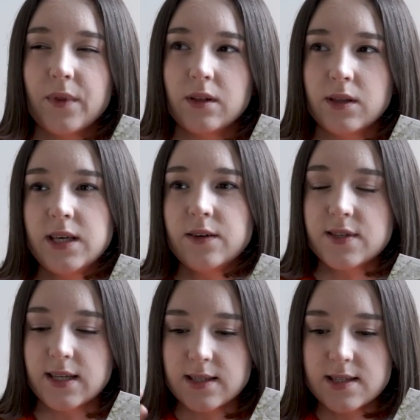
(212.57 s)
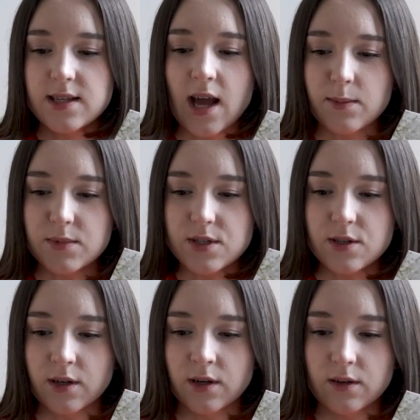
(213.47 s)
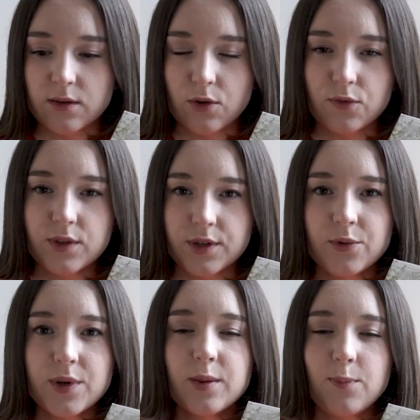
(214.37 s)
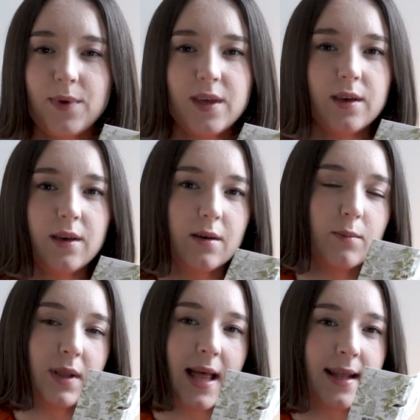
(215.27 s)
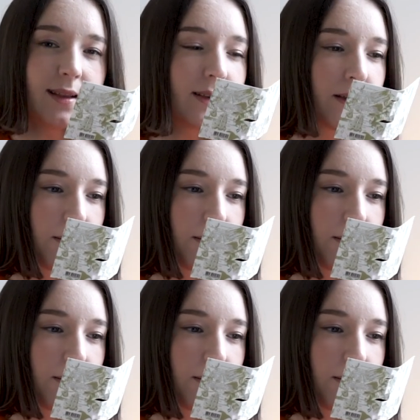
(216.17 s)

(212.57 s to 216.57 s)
leaves and stems of the green pea plant.